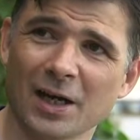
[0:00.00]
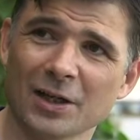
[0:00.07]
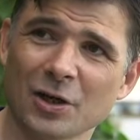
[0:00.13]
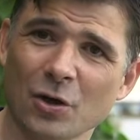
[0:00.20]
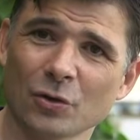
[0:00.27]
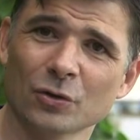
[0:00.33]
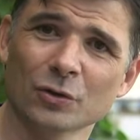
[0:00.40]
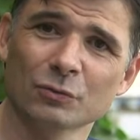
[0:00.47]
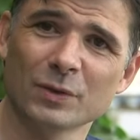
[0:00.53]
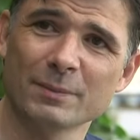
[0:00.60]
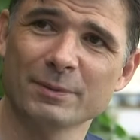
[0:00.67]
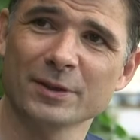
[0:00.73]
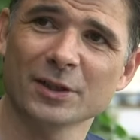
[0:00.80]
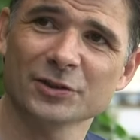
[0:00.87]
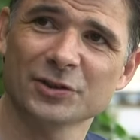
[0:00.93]
coral
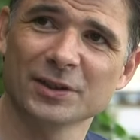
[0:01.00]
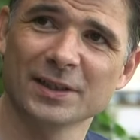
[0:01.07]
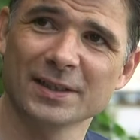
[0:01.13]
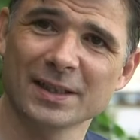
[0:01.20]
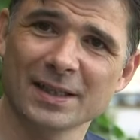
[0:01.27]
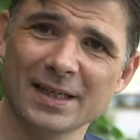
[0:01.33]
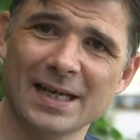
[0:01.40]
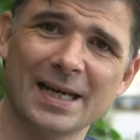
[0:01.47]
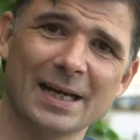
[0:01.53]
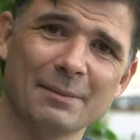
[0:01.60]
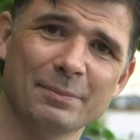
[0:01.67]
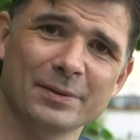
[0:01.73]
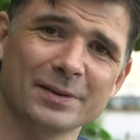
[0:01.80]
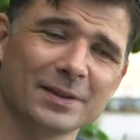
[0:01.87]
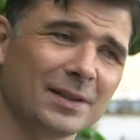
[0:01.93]
reproduction in the
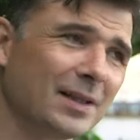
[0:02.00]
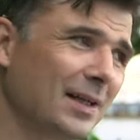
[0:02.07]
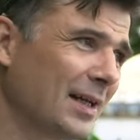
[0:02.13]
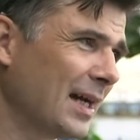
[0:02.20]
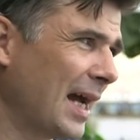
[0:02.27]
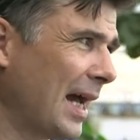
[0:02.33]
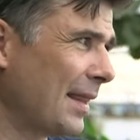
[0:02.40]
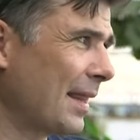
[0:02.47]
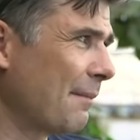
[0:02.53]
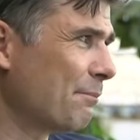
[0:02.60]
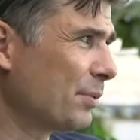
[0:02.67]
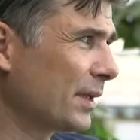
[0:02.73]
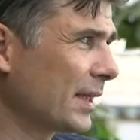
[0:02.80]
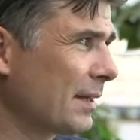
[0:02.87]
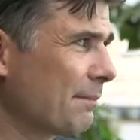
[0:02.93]
lab and then
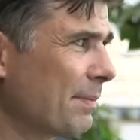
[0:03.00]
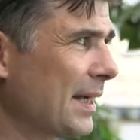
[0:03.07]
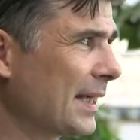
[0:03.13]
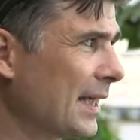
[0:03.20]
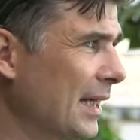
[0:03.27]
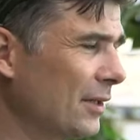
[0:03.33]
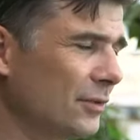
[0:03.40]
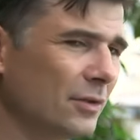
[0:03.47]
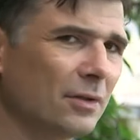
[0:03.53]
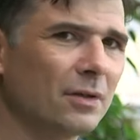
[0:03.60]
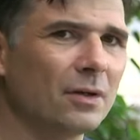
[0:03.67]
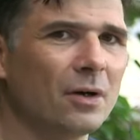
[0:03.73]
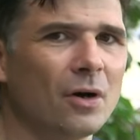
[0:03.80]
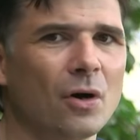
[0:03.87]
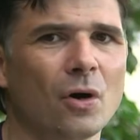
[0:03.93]
bring it back out
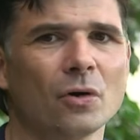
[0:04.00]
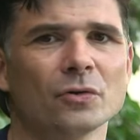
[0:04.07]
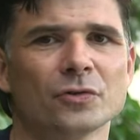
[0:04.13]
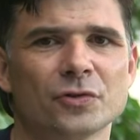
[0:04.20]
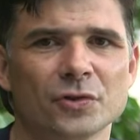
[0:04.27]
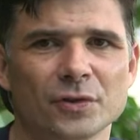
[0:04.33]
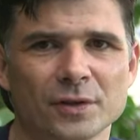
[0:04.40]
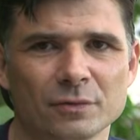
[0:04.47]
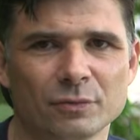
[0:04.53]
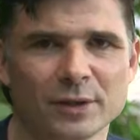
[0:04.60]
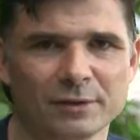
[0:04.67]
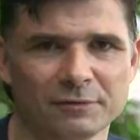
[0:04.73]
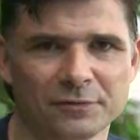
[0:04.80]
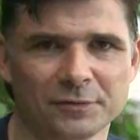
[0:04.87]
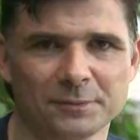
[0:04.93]
onto the
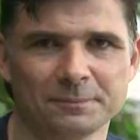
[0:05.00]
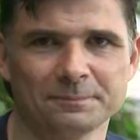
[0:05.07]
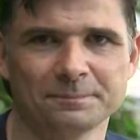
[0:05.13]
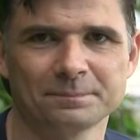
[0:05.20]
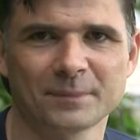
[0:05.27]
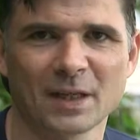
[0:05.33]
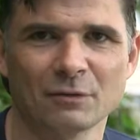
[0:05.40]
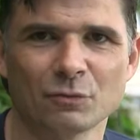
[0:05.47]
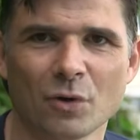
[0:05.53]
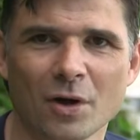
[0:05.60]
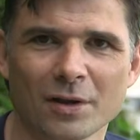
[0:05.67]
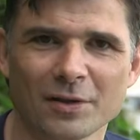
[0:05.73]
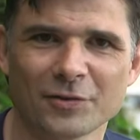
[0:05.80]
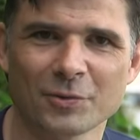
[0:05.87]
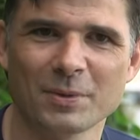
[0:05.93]
reef.
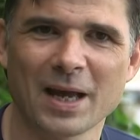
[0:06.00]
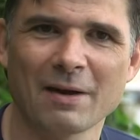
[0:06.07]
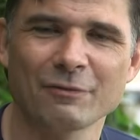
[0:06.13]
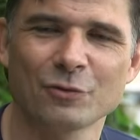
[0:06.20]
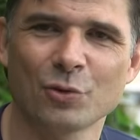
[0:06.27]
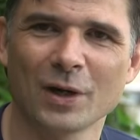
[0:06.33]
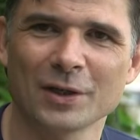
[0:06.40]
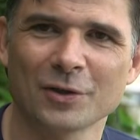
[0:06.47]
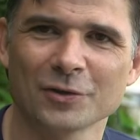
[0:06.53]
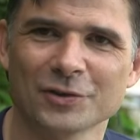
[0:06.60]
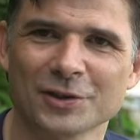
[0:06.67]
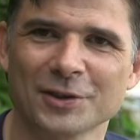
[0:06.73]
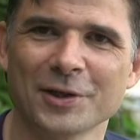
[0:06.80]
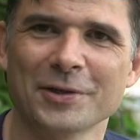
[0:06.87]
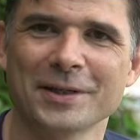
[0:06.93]
rather. So we haven't quite got
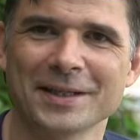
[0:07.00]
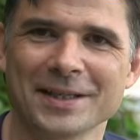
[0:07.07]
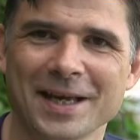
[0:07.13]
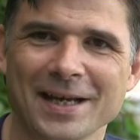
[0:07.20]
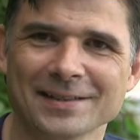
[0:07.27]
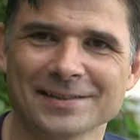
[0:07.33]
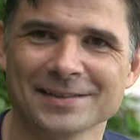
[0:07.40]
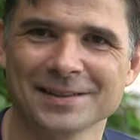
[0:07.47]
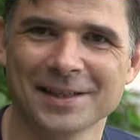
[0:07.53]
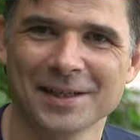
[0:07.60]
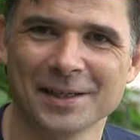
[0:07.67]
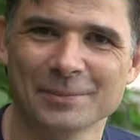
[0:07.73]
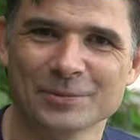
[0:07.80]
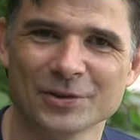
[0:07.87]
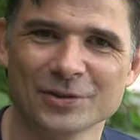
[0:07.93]
to cloning yet.
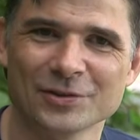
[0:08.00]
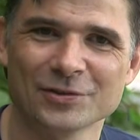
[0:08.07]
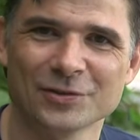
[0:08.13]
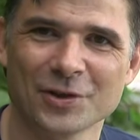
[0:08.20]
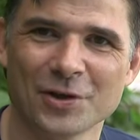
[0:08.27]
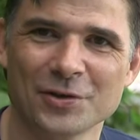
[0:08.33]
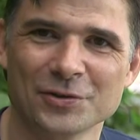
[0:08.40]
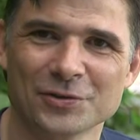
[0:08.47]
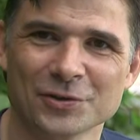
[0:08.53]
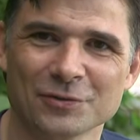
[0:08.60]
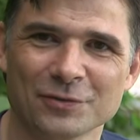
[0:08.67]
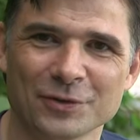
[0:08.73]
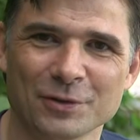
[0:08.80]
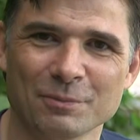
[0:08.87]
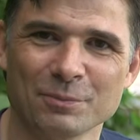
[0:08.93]
So there's no sort
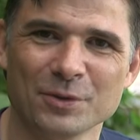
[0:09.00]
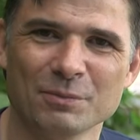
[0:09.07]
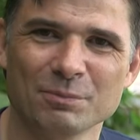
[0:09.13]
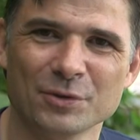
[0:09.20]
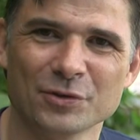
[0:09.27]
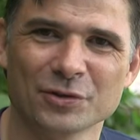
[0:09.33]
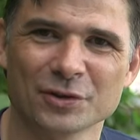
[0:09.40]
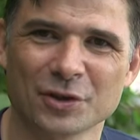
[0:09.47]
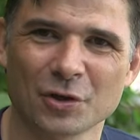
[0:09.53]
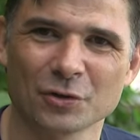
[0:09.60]
of your mutant